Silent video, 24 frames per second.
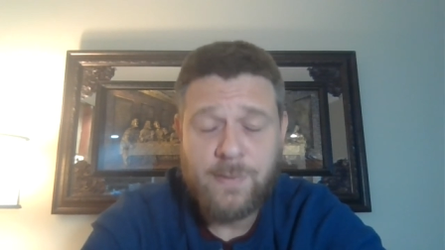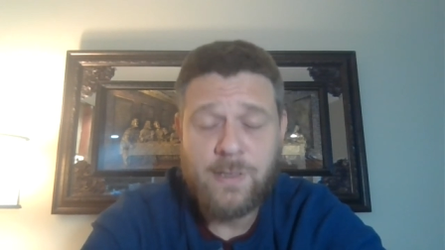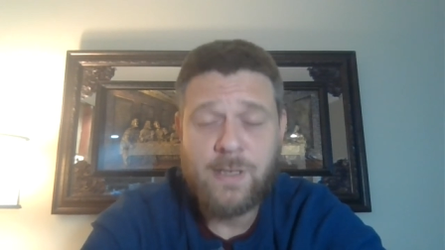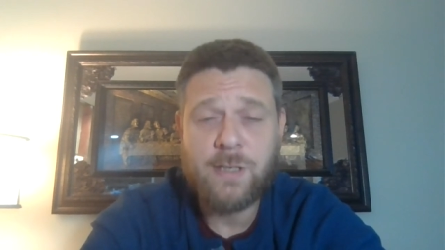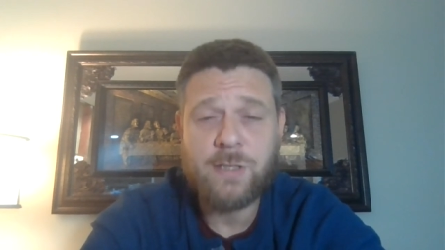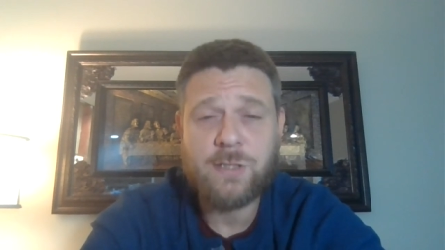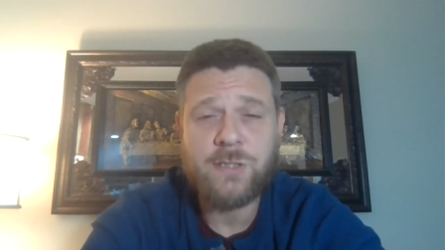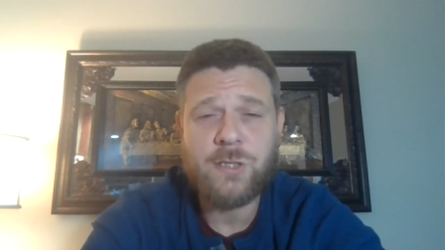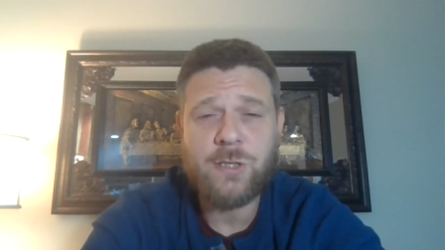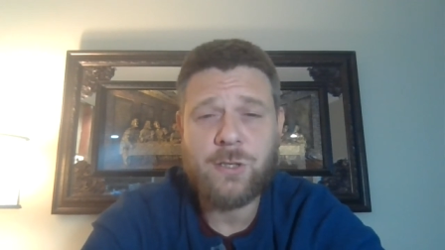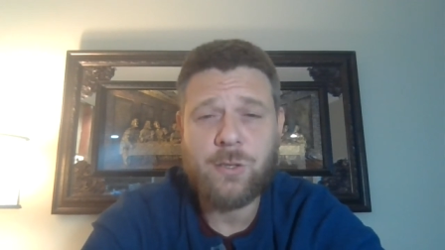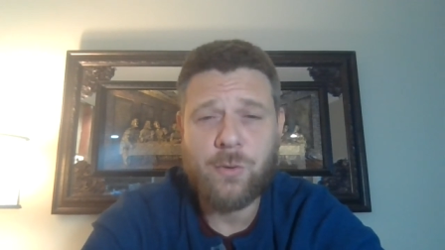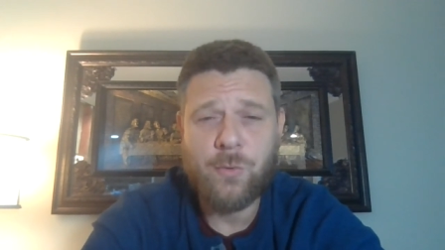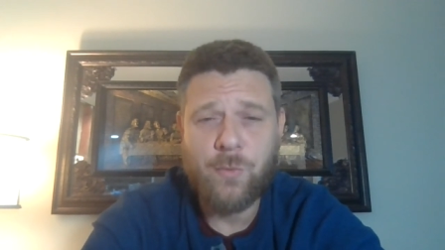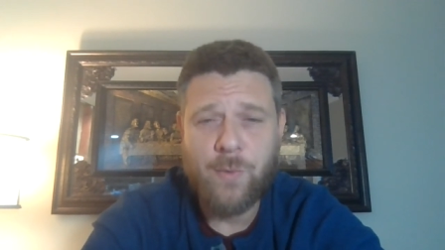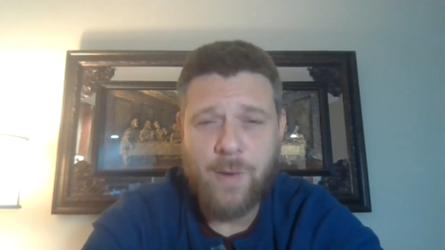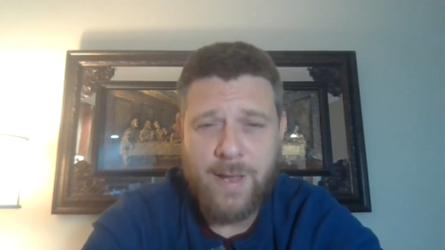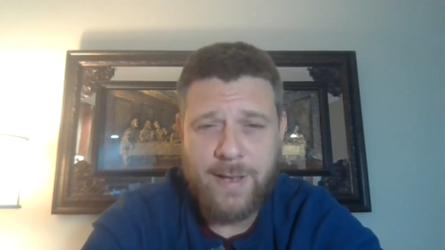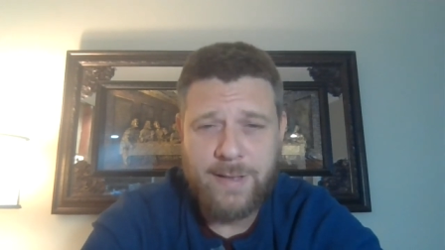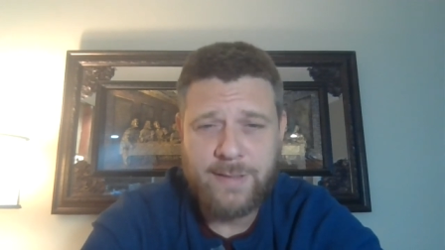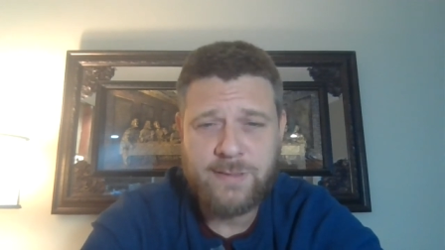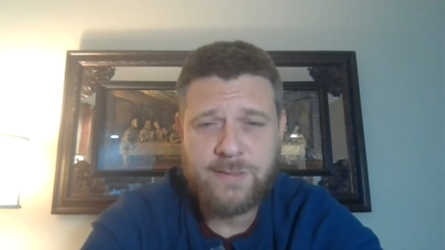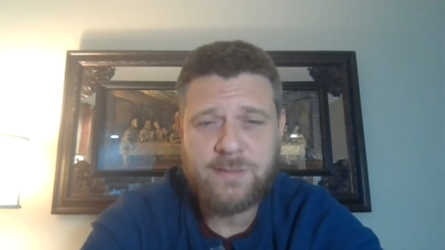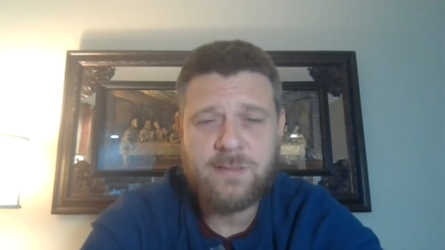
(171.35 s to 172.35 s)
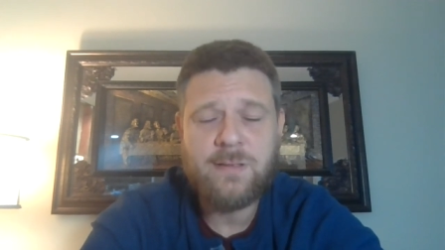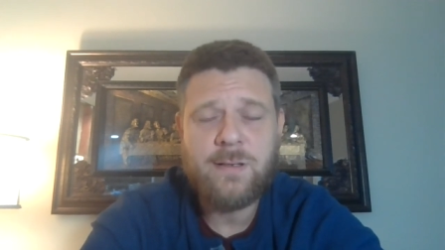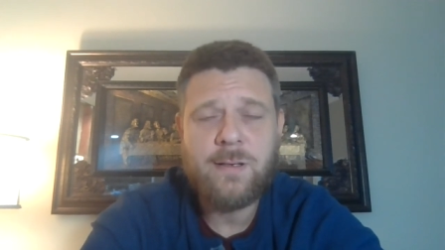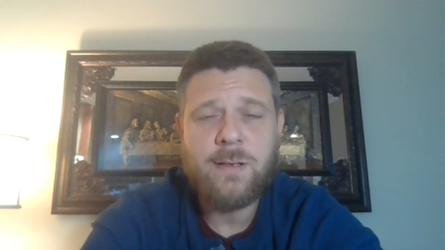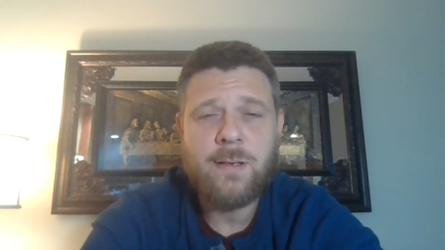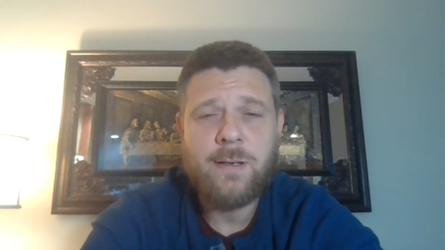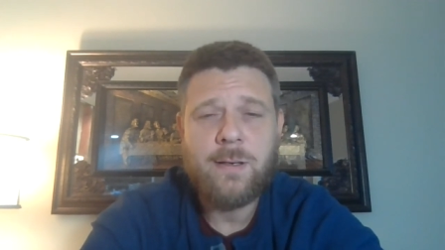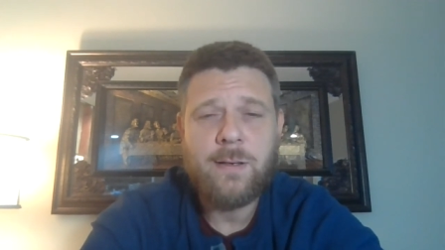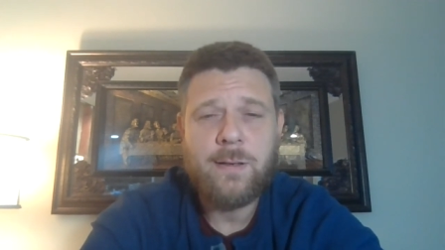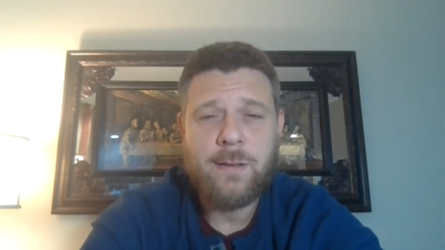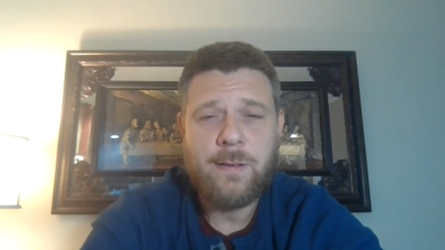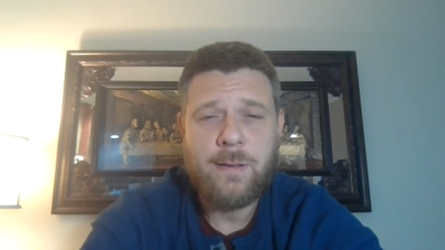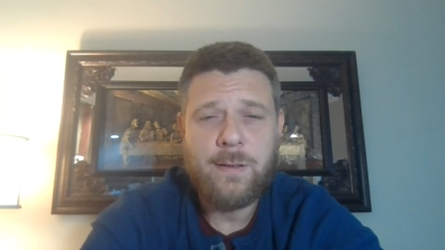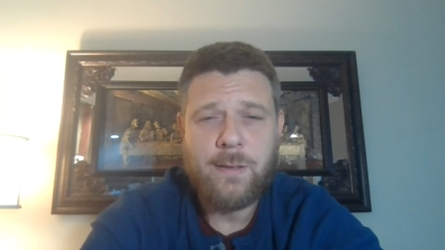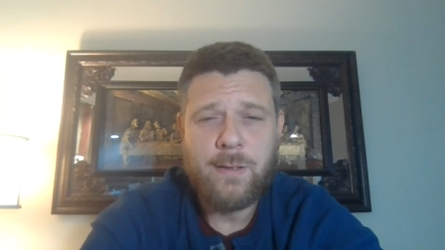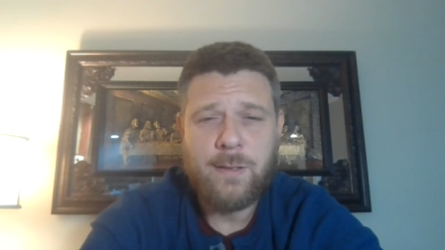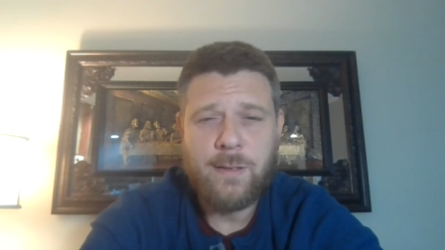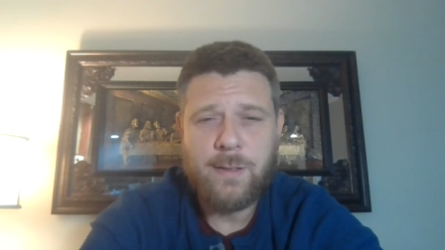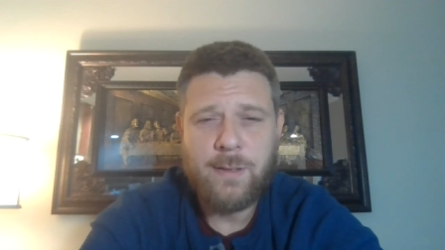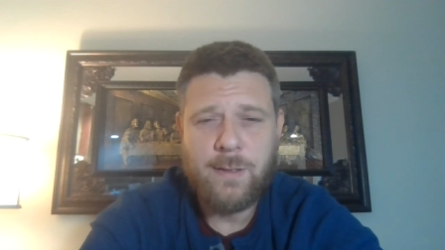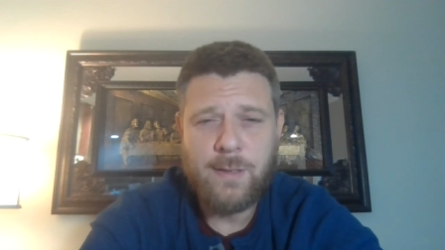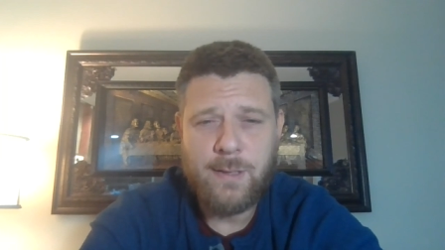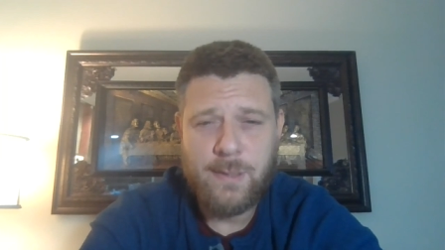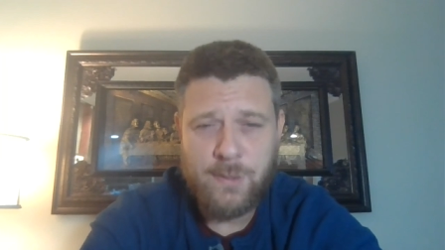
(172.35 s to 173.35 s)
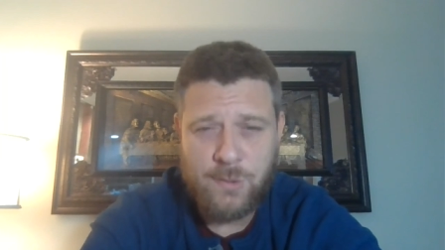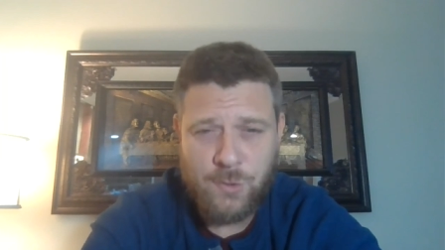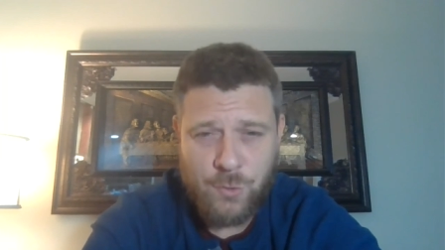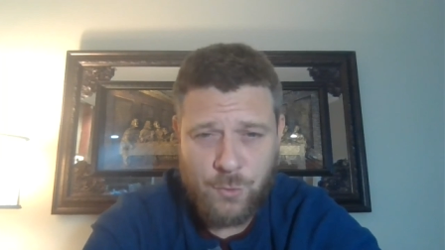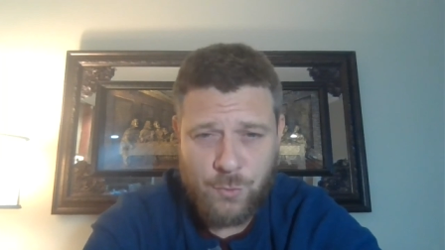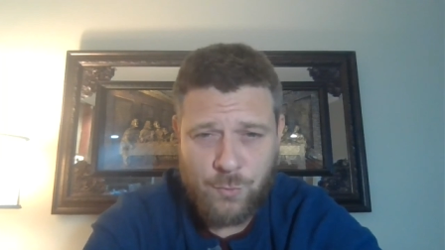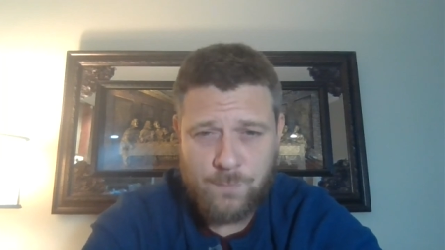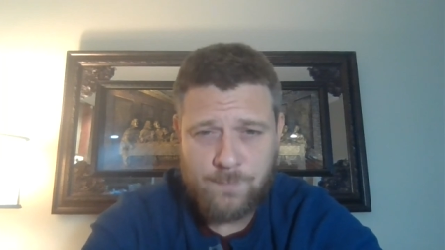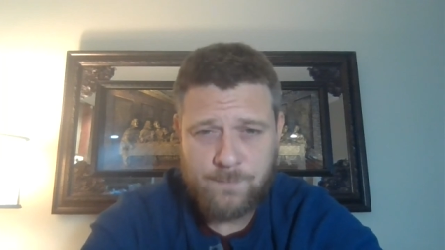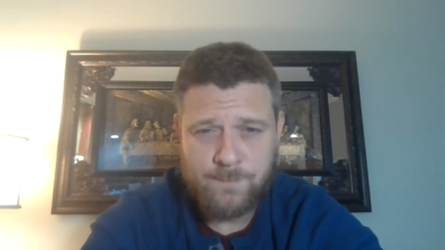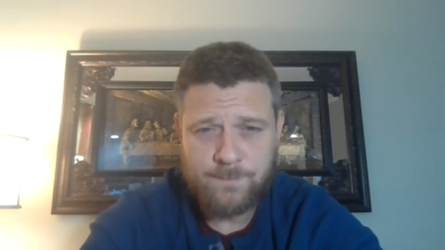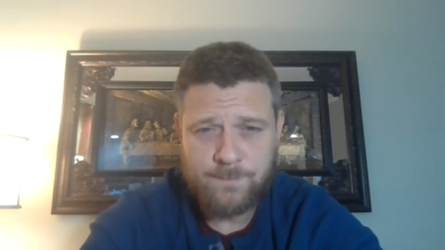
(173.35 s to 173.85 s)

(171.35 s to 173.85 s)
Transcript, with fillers: is Christ in you.